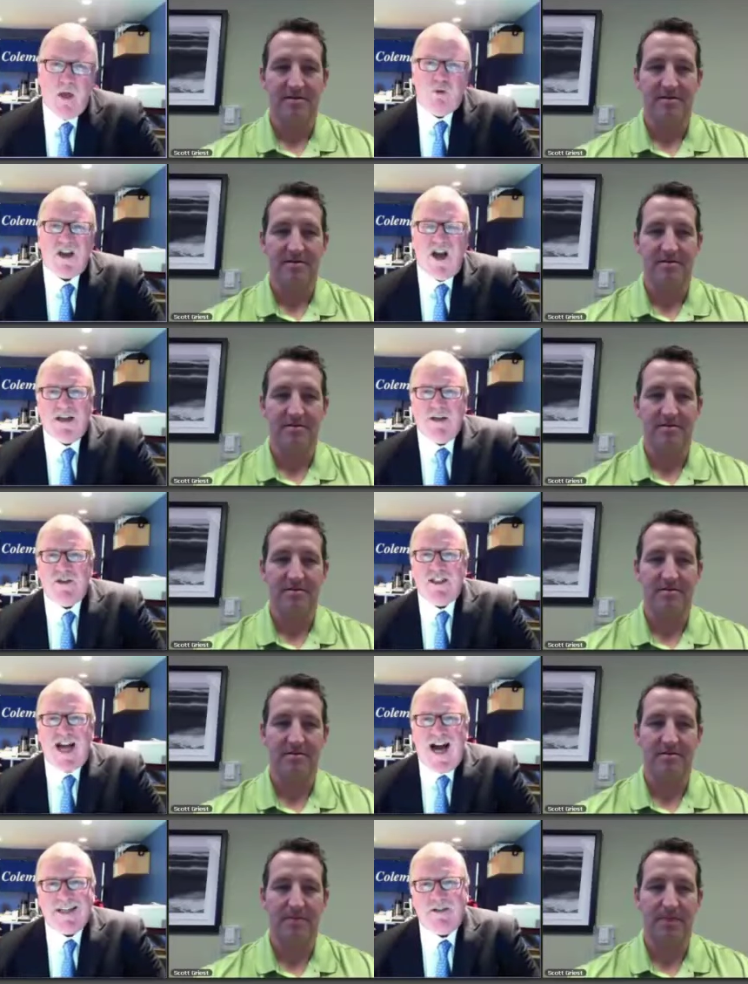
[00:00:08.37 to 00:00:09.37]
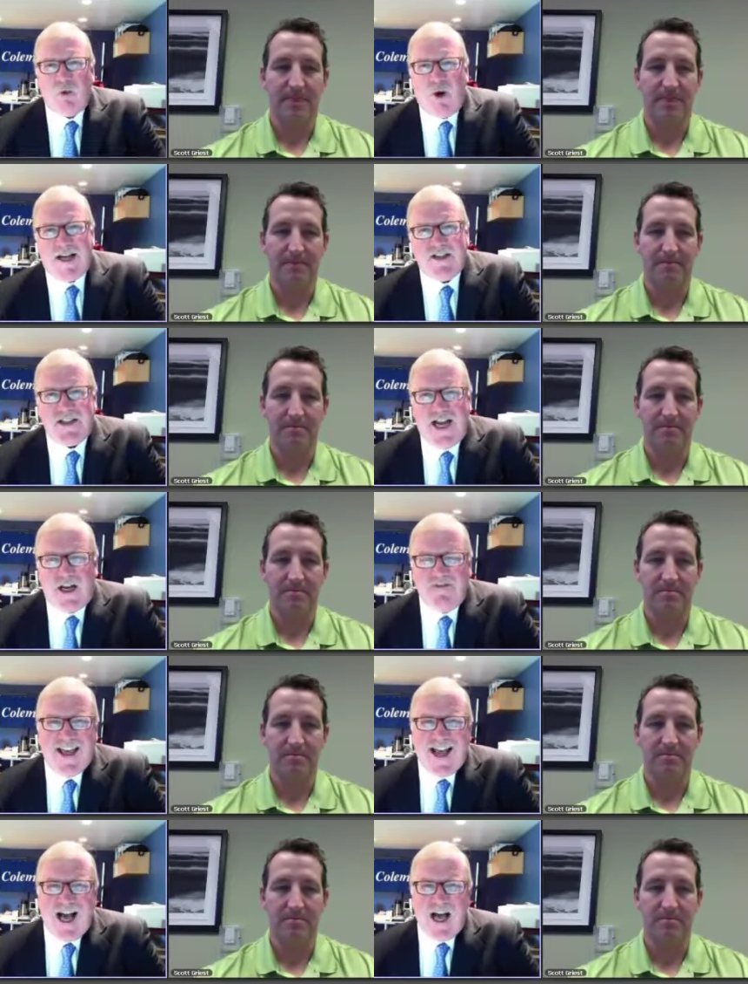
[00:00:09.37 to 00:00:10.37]
Speaker 1: talking with Scott Griest out
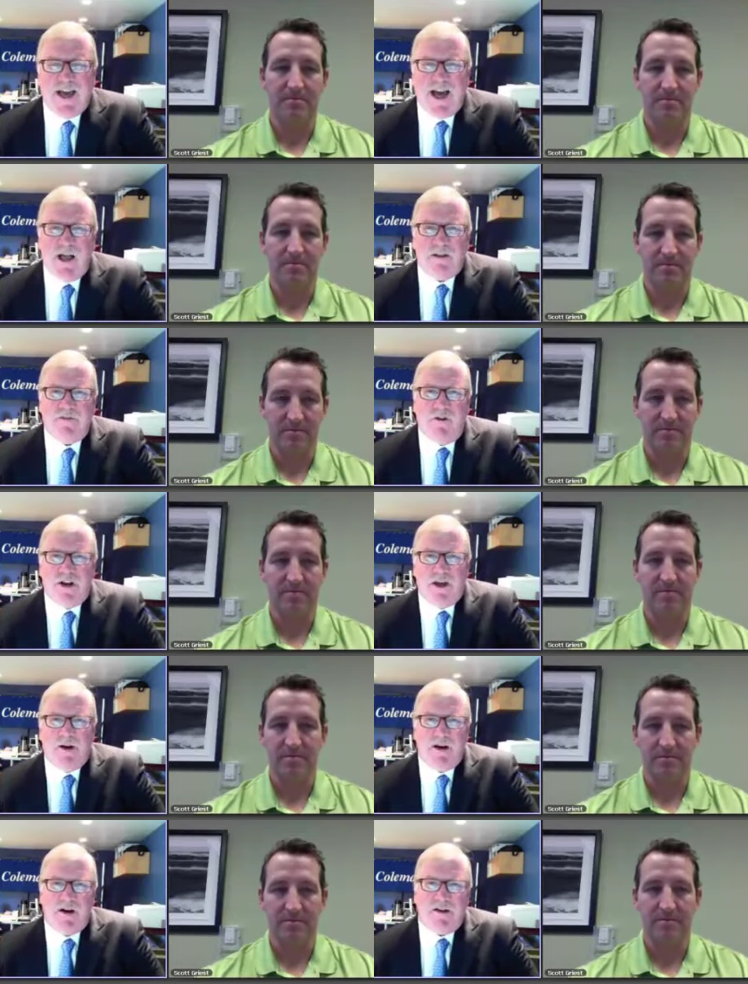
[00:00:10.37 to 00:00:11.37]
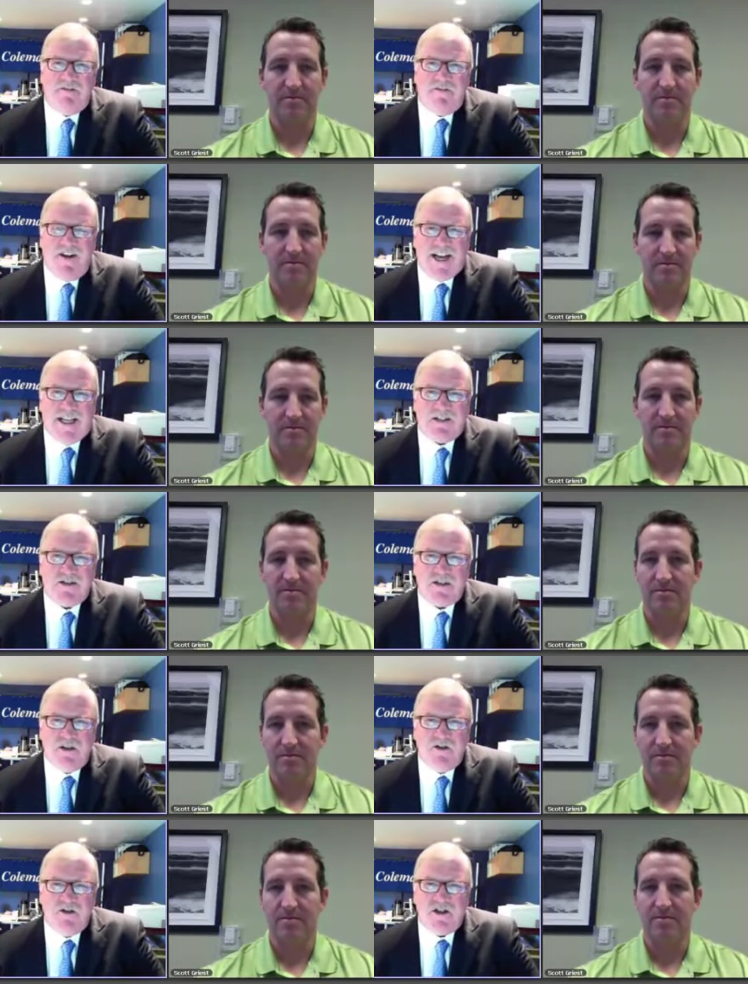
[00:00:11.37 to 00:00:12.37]
of Anaheim, California, American Finance
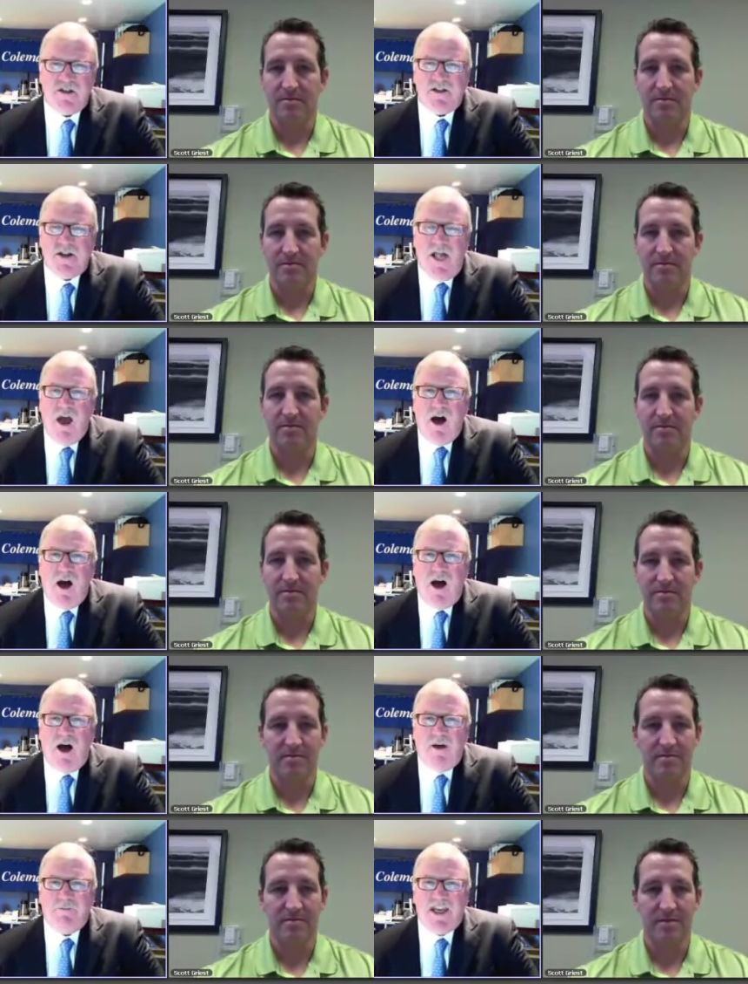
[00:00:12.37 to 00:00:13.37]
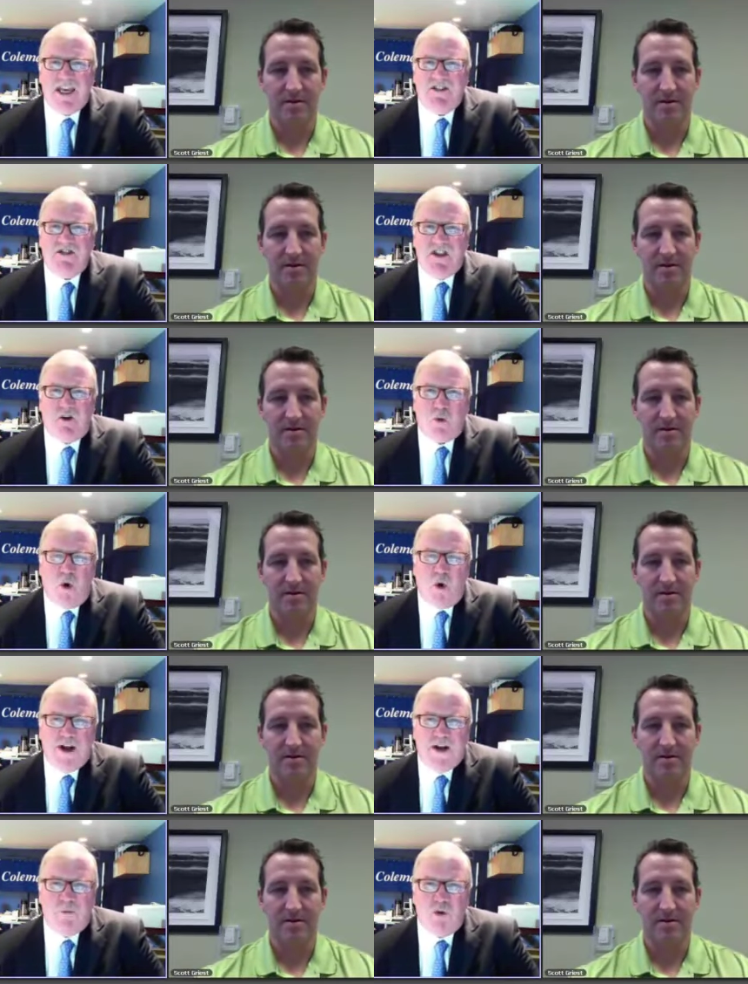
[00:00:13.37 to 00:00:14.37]
Solutions. Um, in the
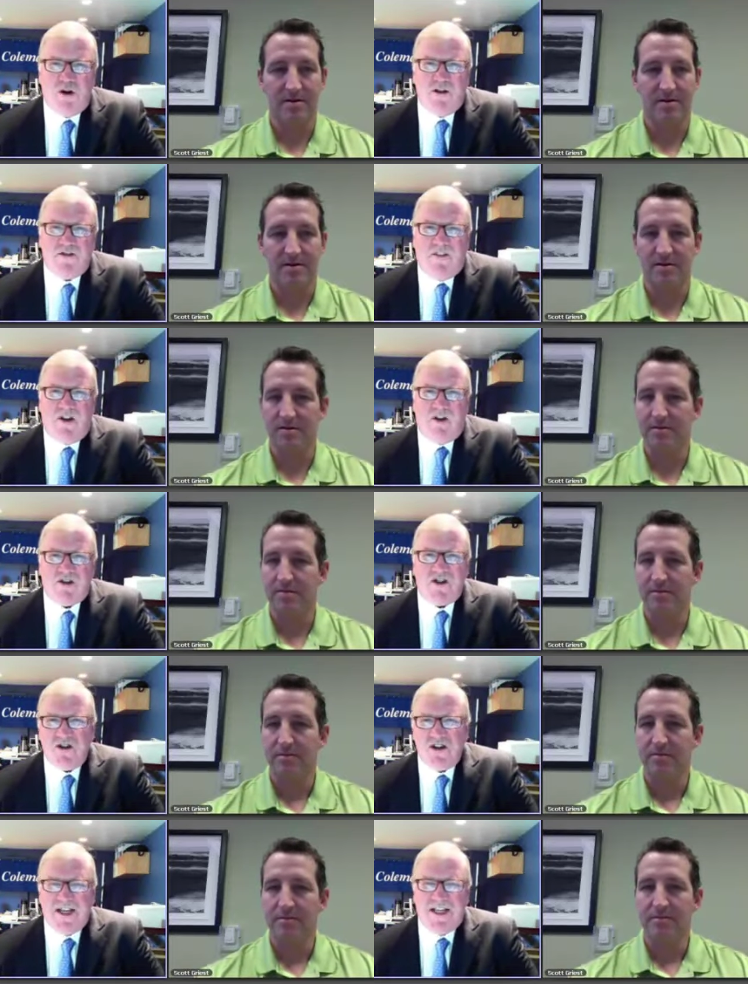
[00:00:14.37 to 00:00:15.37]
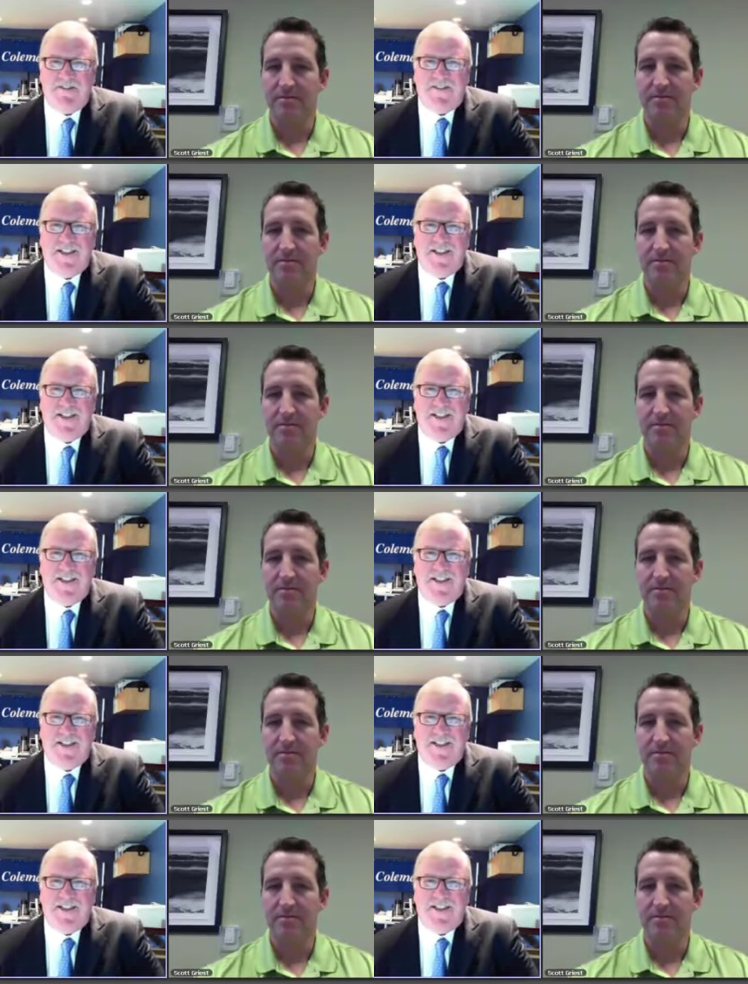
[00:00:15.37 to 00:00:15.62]
growing world of alternative